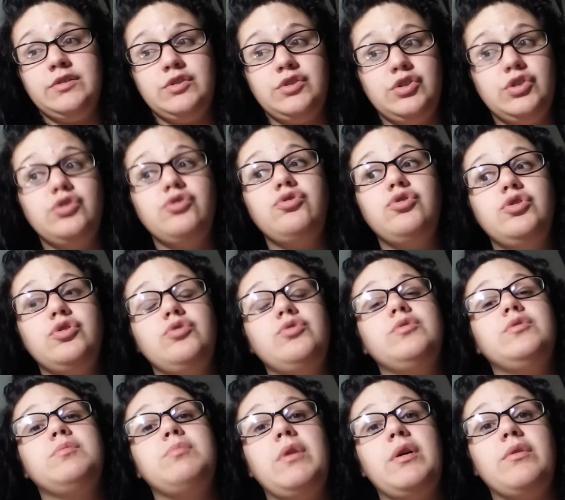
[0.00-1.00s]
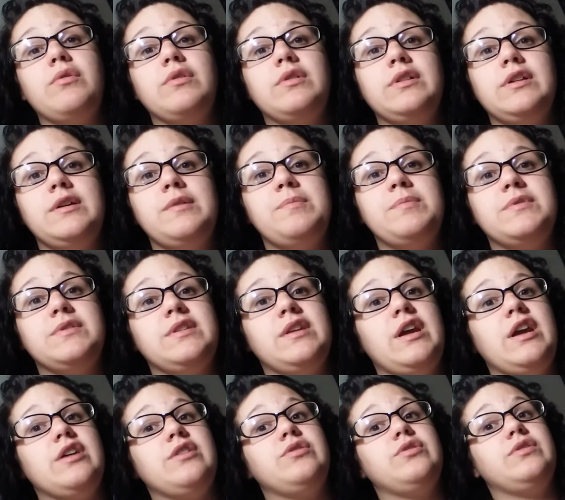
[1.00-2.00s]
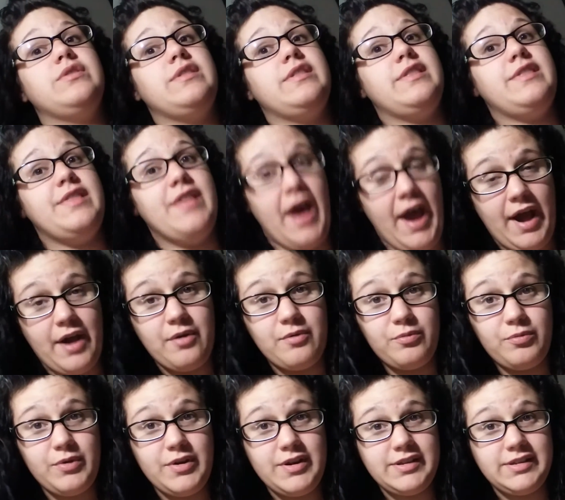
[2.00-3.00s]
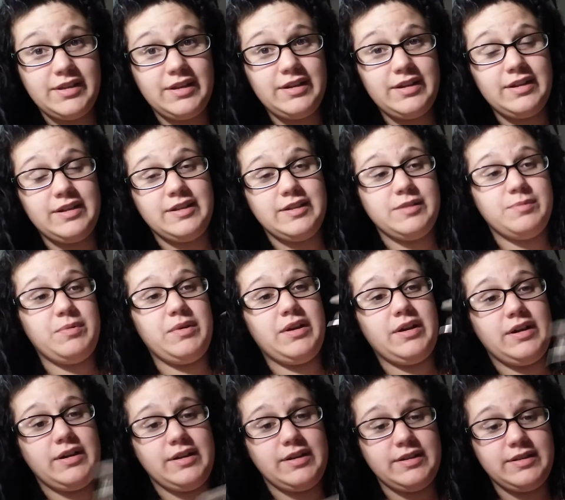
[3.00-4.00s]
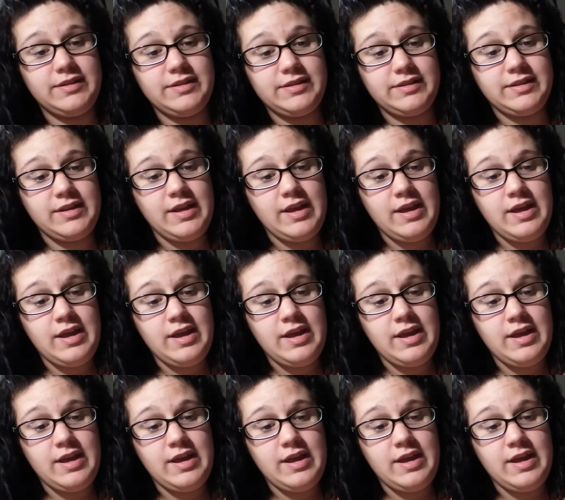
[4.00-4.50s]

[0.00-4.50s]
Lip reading: to use metal clips, and that reason is because